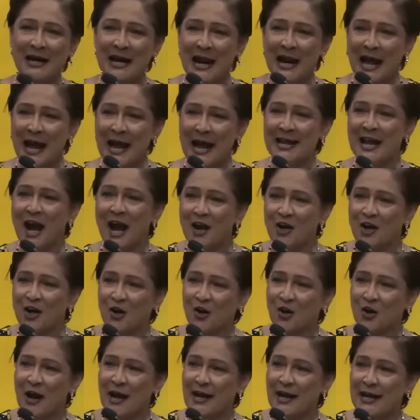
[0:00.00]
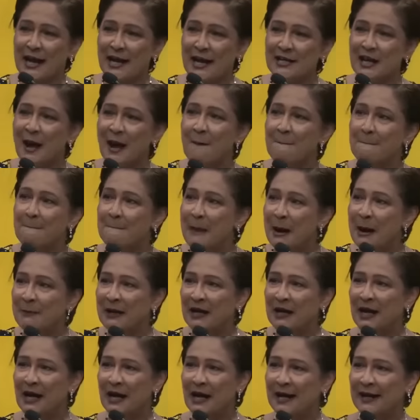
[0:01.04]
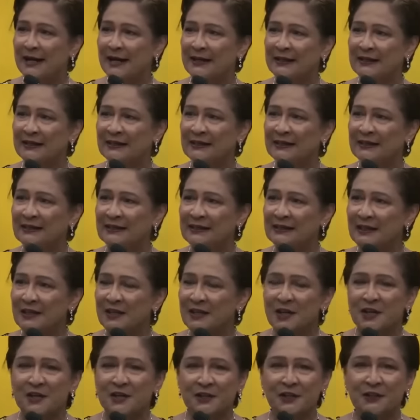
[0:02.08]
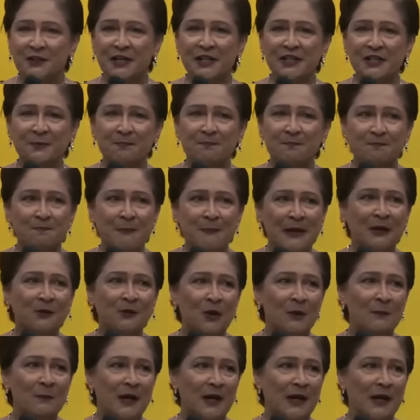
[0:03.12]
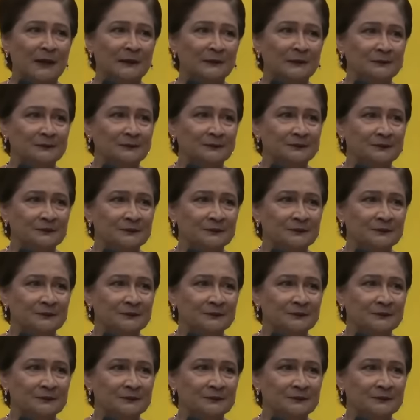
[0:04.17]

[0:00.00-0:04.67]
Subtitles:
Lie, cry, and mama guy. So this big woman,